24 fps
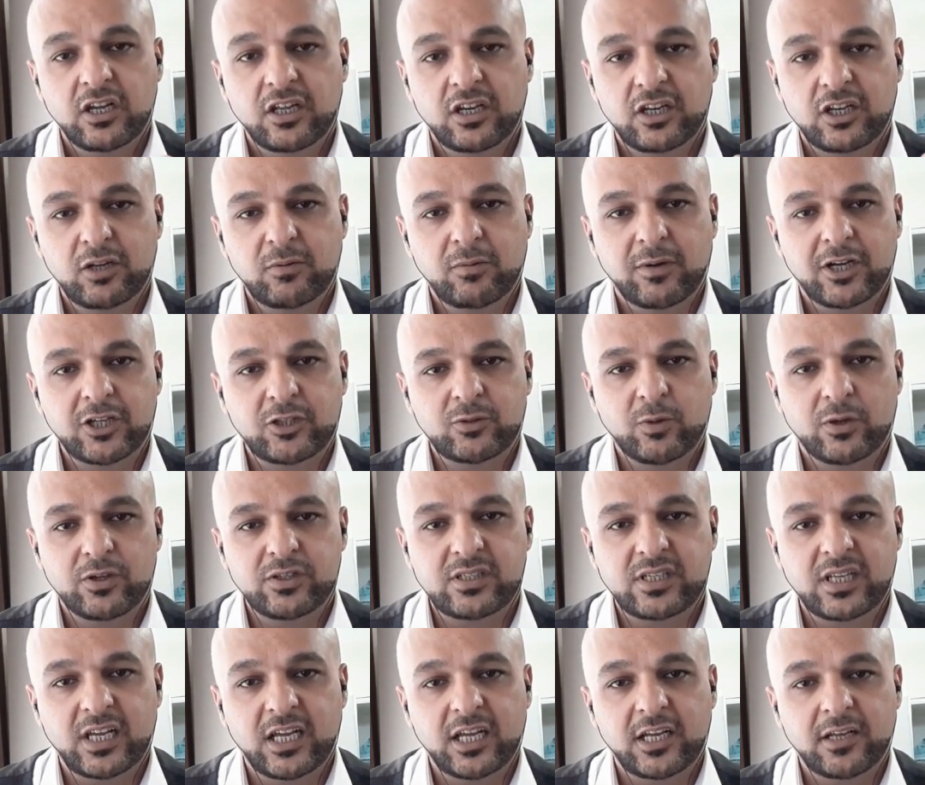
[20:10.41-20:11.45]
NEBOSH will
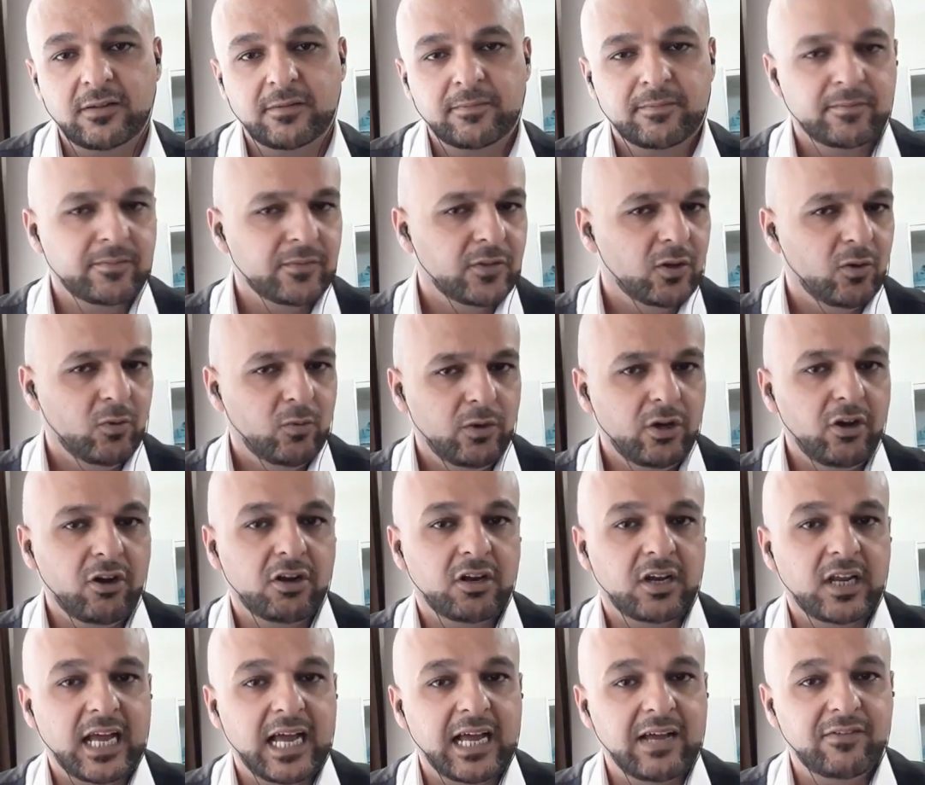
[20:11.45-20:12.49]
say, we don't
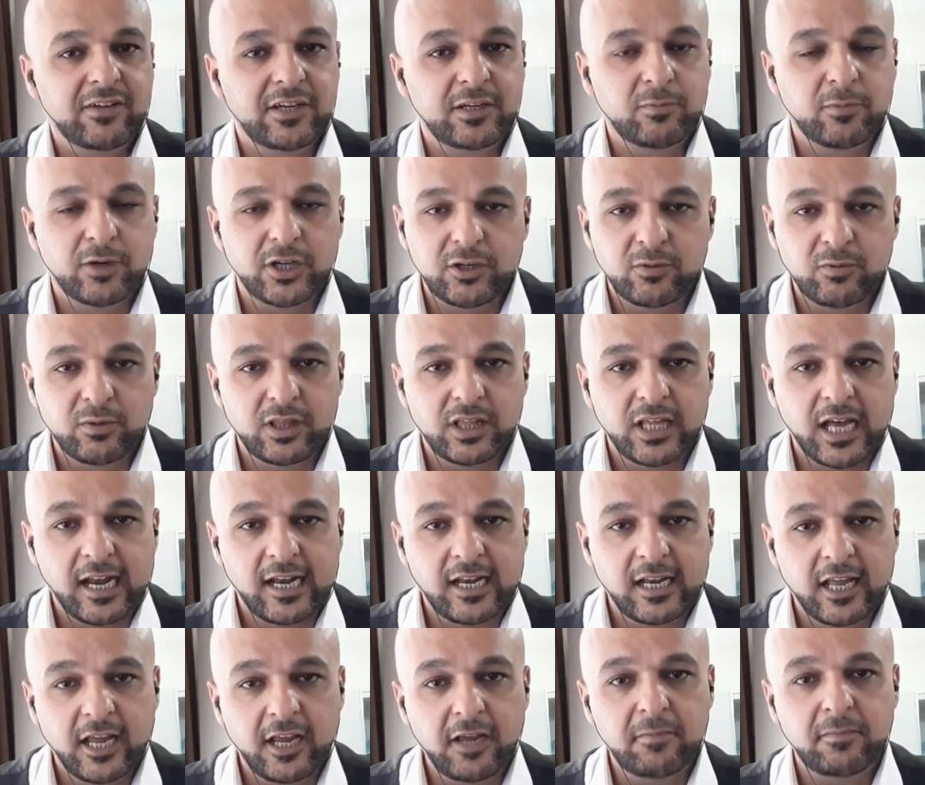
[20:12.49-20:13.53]
have anybody with that
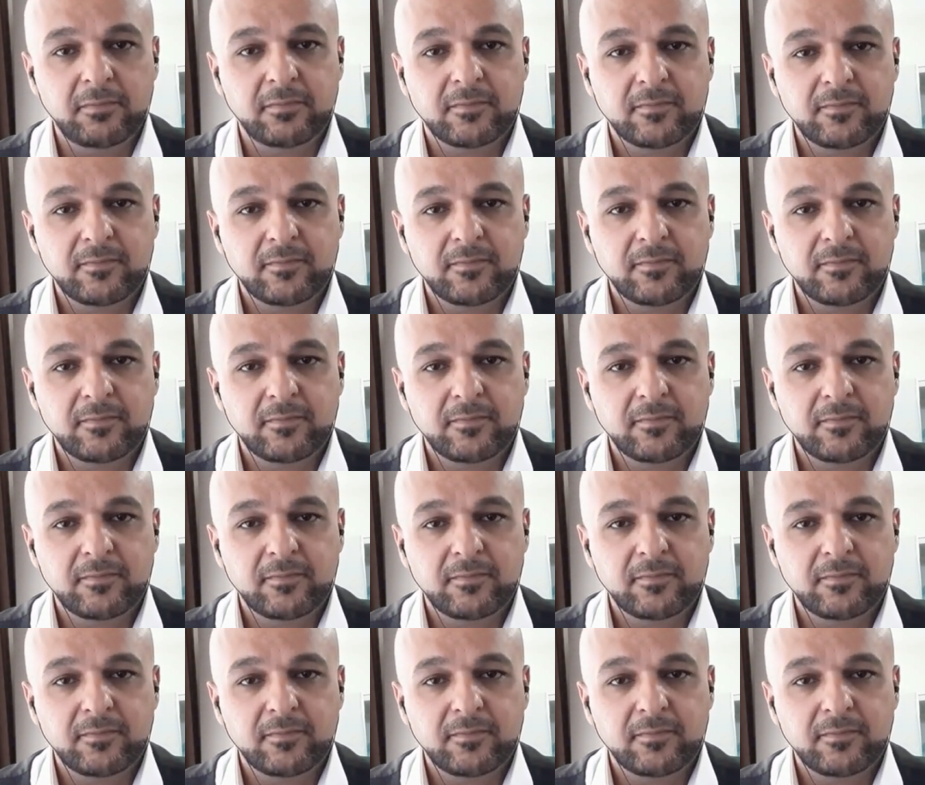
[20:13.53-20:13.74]
name.